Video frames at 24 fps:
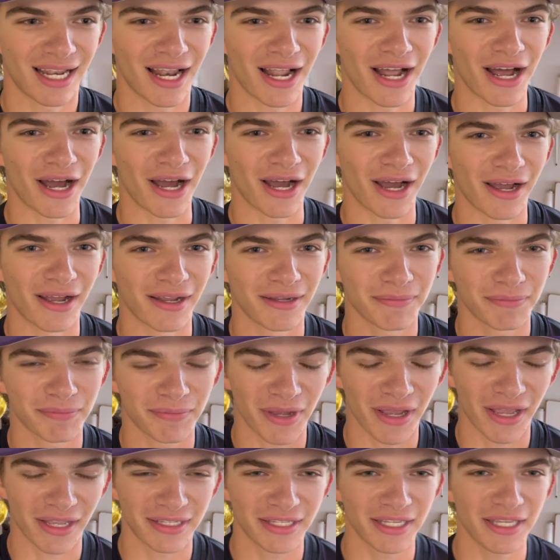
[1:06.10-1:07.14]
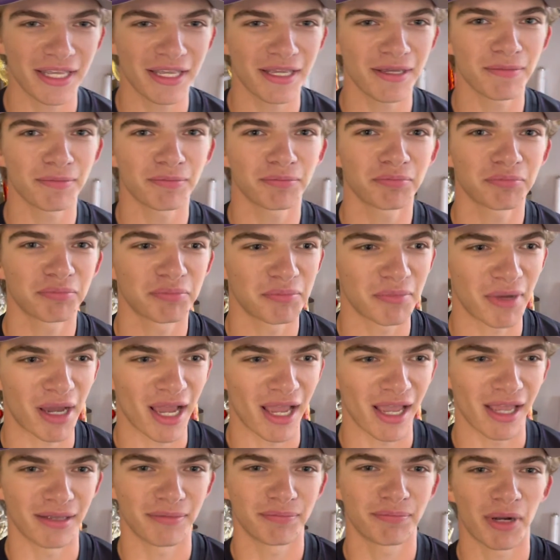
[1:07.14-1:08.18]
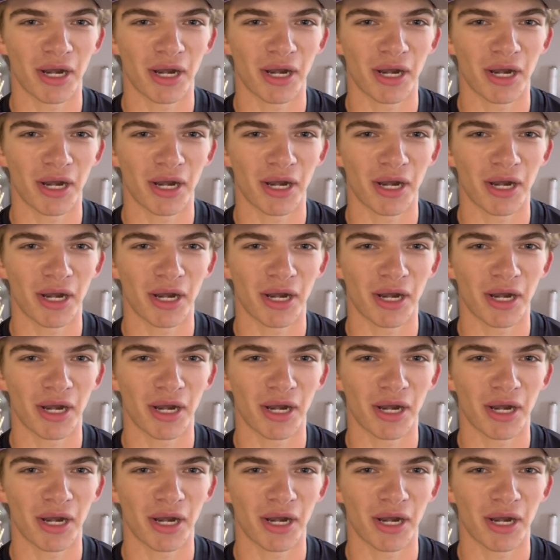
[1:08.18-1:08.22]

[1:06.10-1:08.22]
My team, my